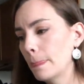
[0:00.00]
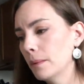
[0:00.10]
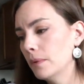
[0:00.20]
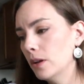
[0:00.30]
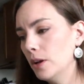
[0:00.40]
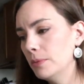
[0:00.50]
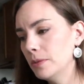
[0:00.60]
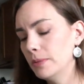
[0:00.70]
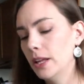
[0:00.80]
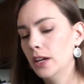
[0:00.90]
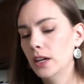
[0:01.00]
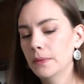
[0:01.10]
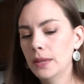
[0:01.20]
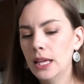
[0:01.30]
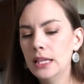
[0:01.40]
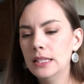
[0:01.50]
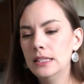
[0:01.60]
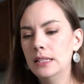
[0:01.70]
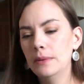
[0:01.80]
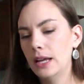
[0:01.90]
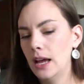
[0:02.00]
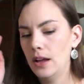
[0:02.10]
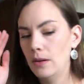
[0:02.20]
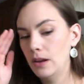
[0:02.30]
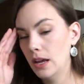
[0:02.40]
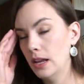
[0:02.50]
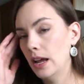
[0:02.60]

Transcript: we're gonna open the planner, see what I got going on.